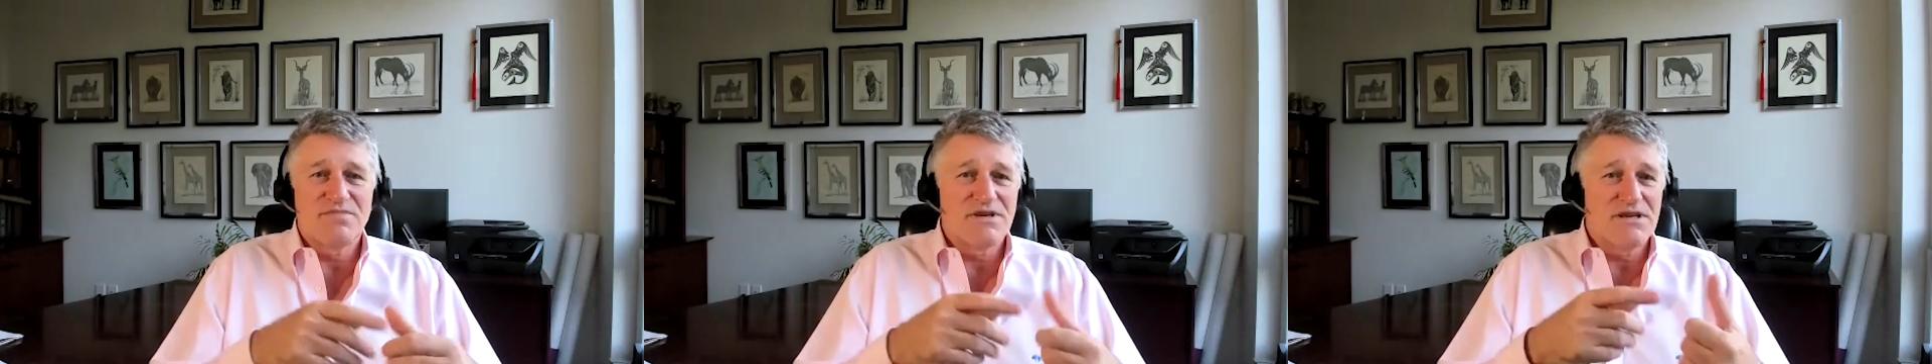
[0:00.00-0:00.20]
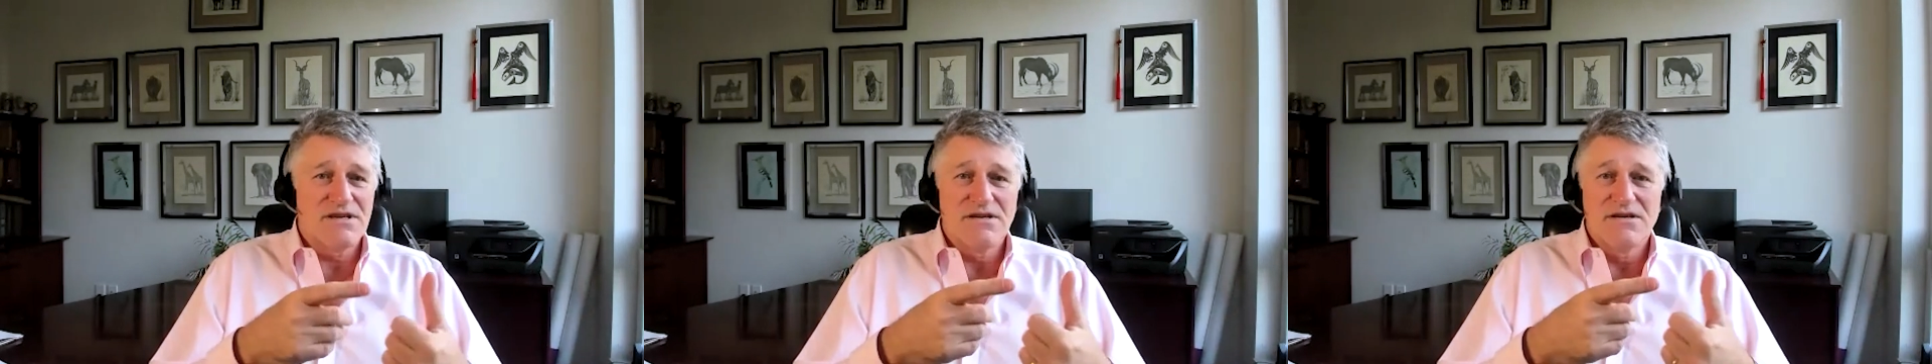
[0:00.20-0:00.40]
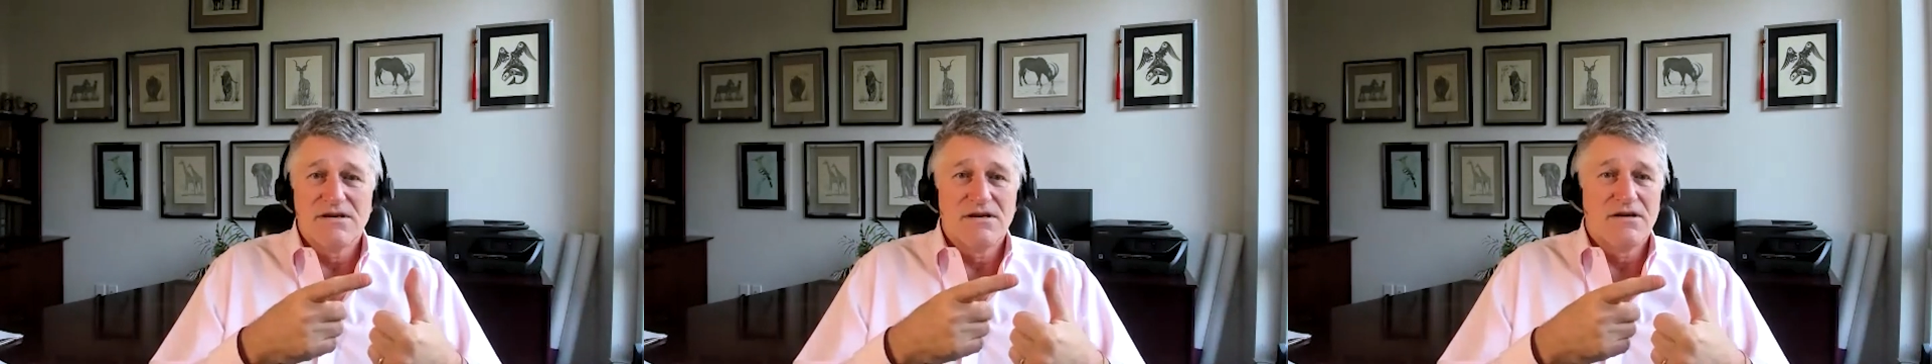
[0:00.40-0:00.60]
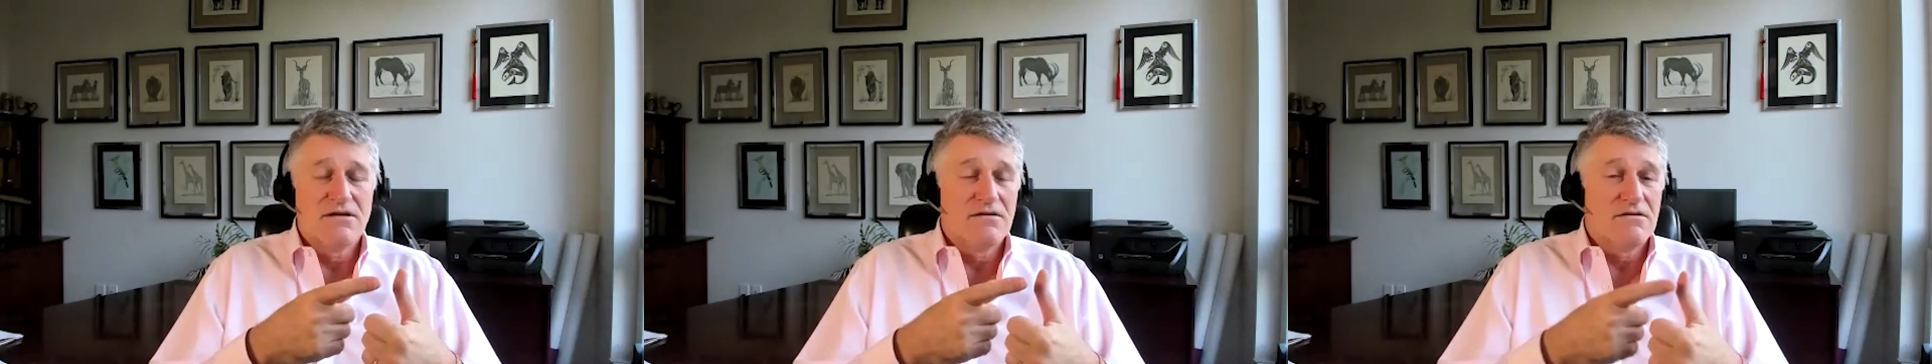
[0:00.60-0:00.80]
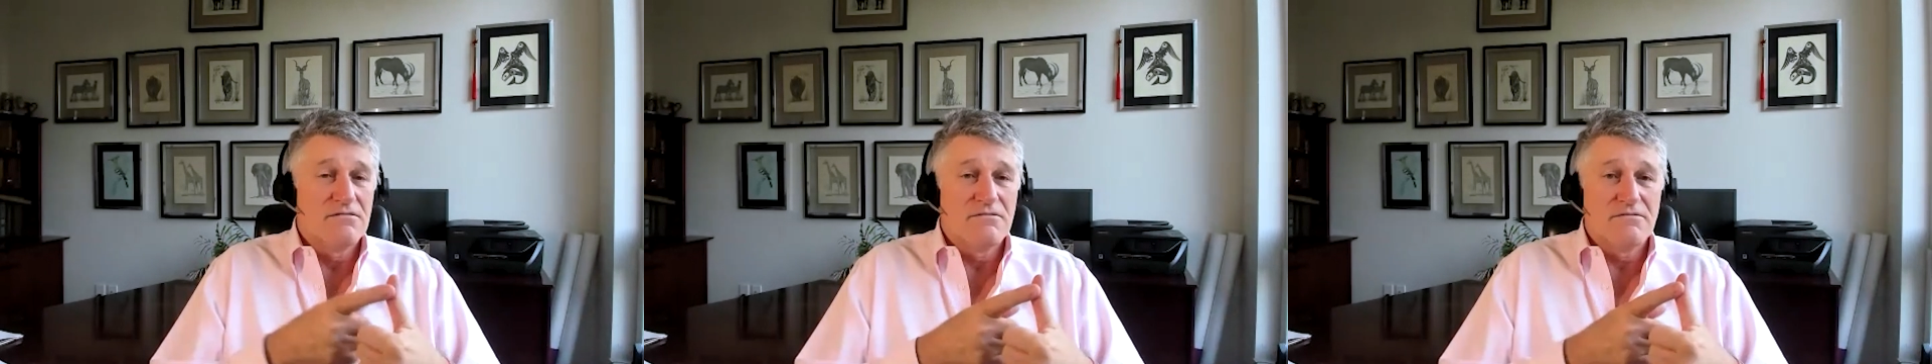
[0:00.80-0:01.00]
be
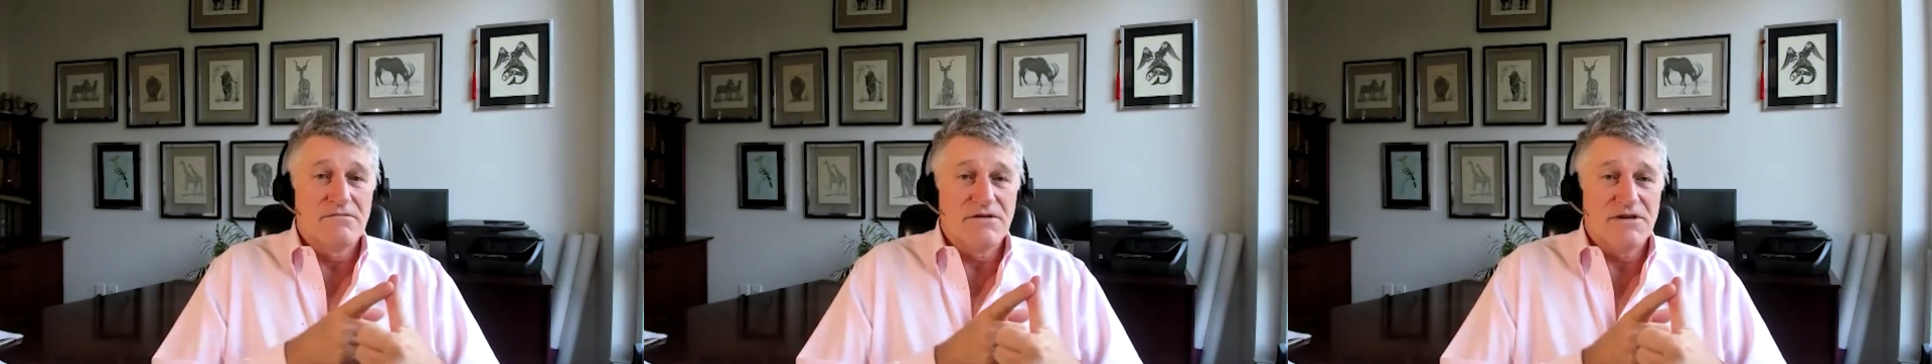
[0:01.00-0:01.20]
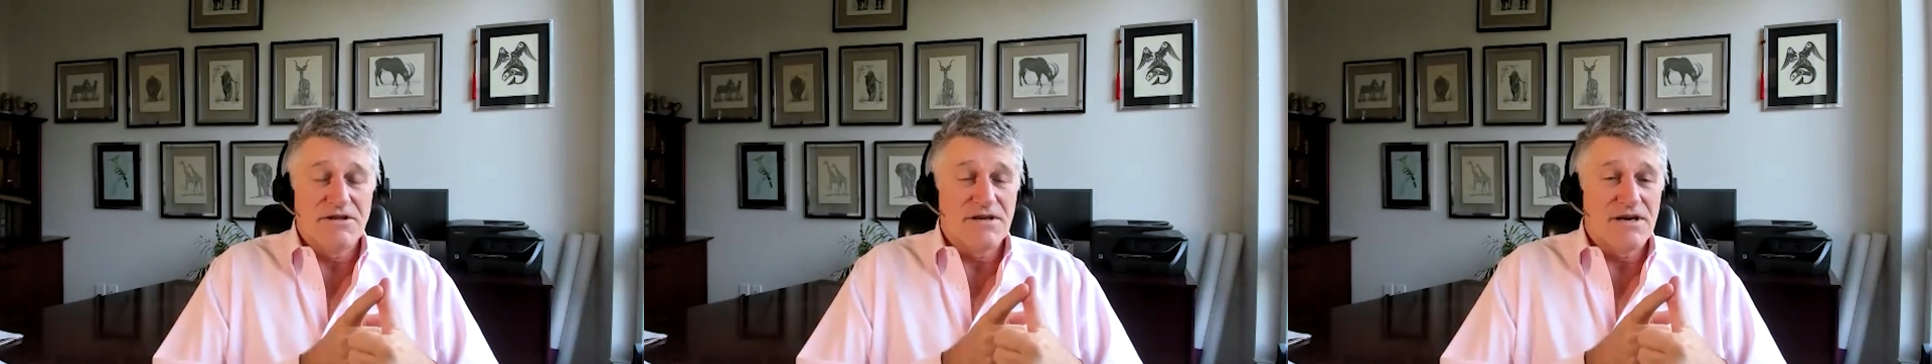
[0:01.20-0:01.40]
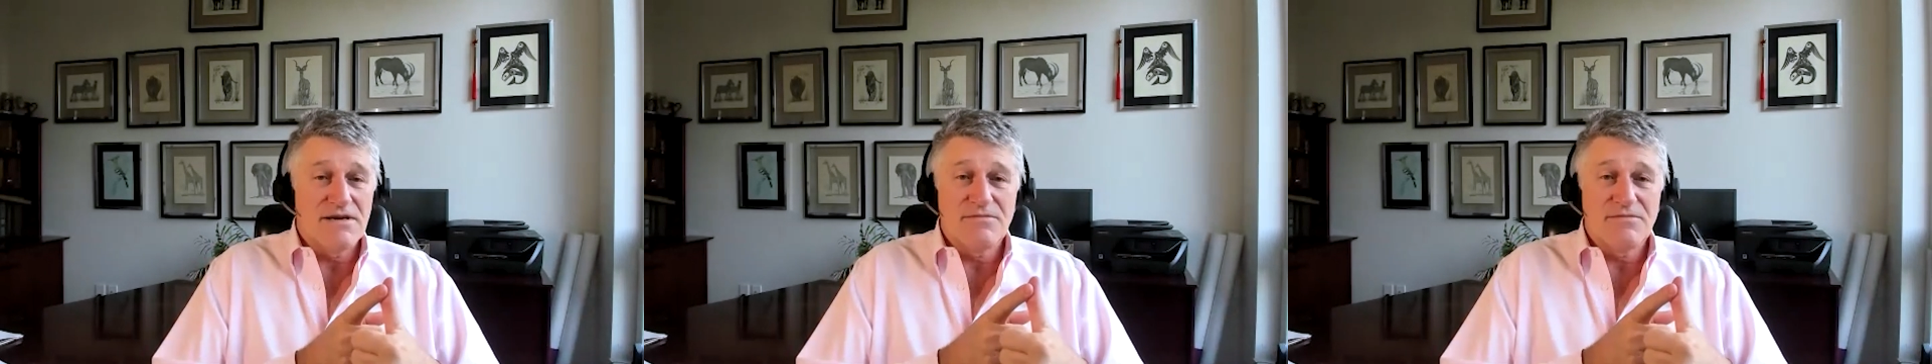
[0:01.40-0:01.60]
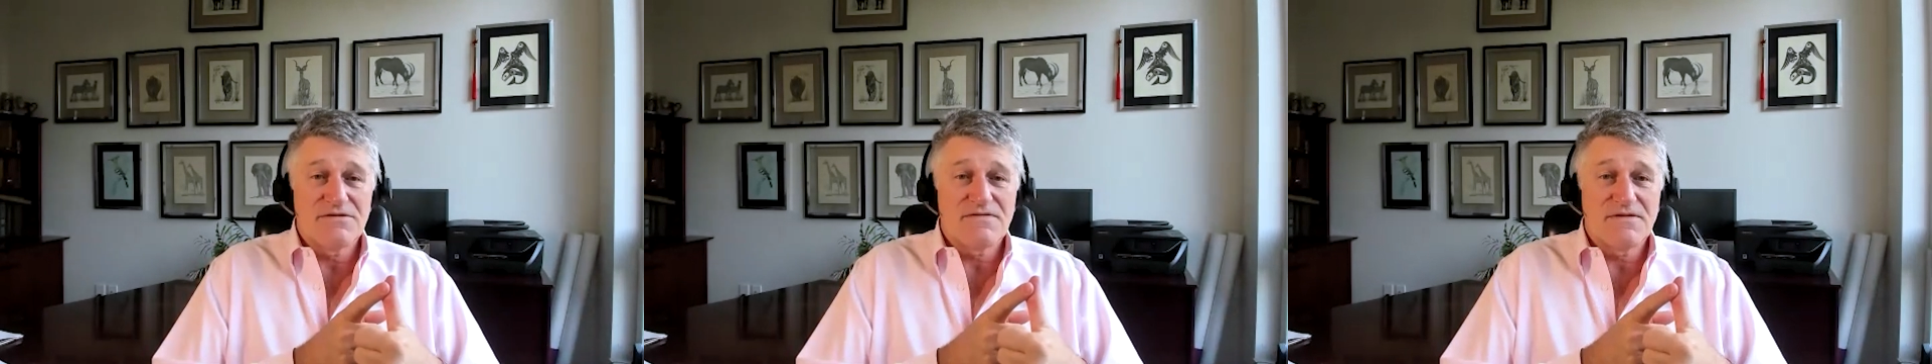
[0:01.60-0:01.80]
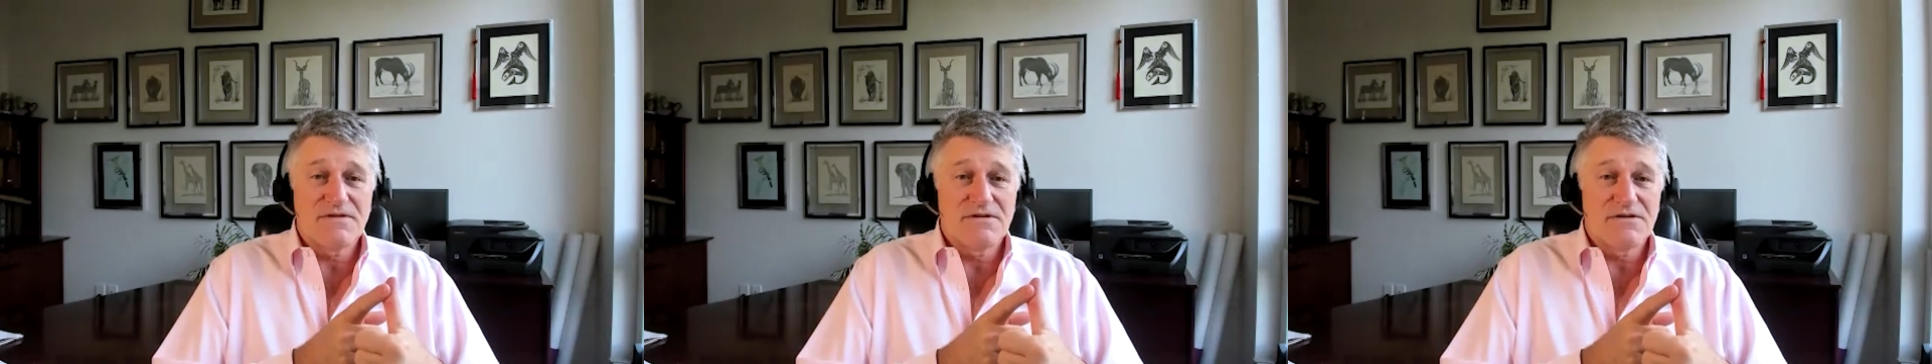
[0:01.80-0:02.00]
your
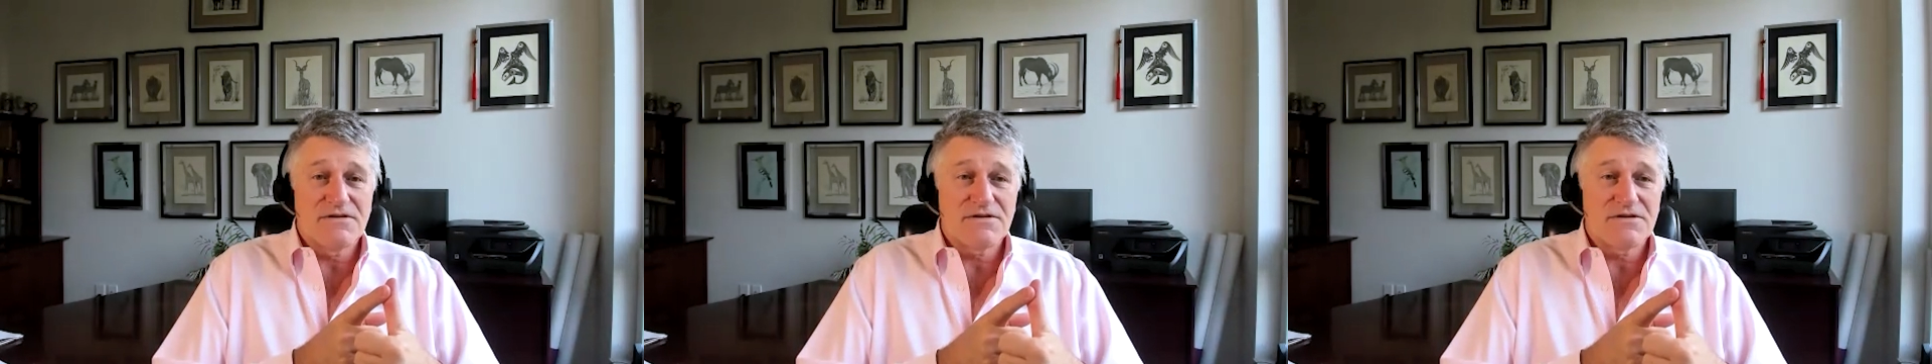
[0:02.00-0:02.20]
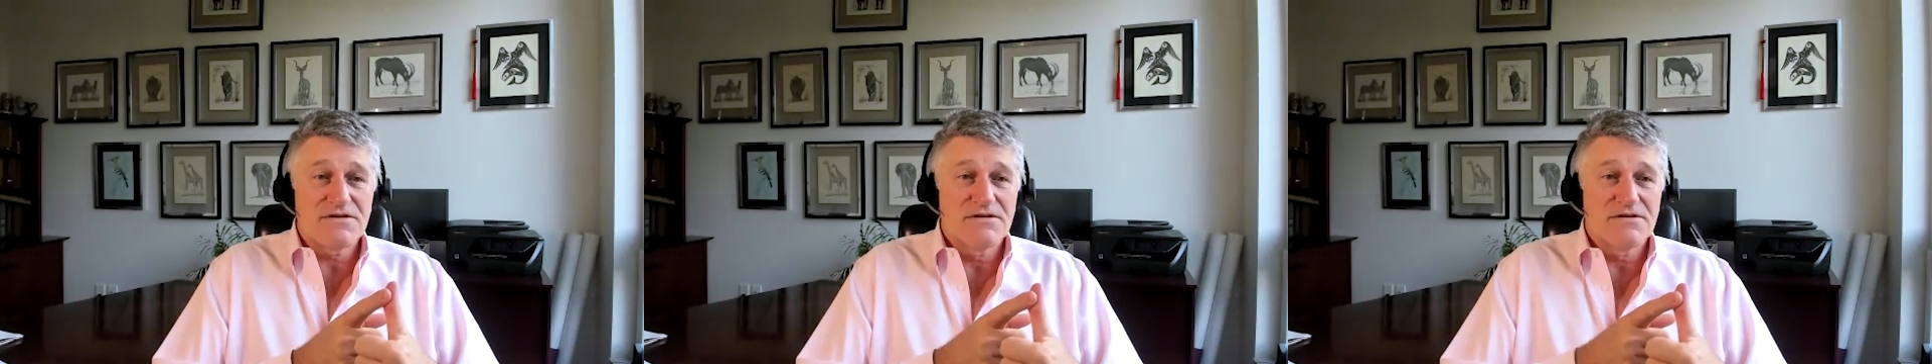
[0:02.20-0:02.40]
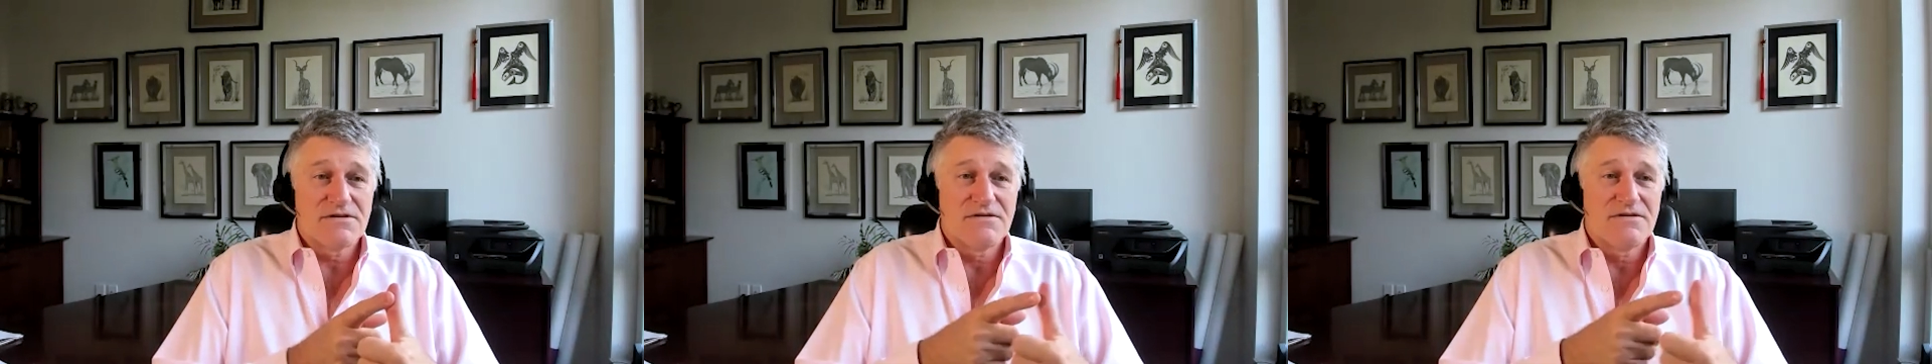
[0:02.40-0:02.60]
neighbors first,